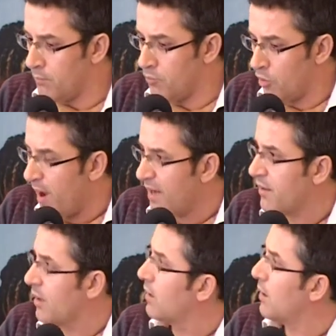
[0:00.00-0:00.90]

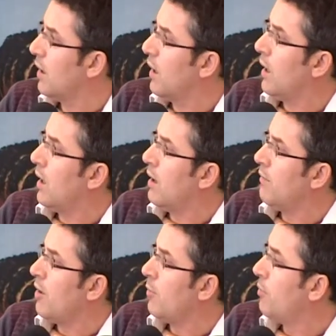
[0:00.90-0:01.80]
dramatic
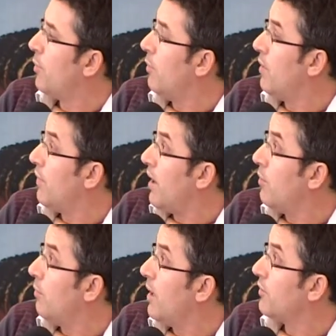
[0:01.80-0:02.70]

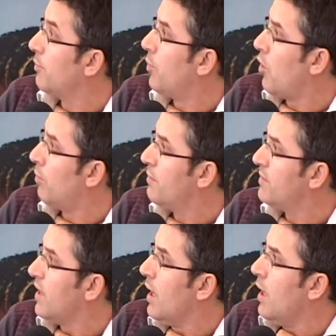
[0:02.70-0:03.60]
environmental problems.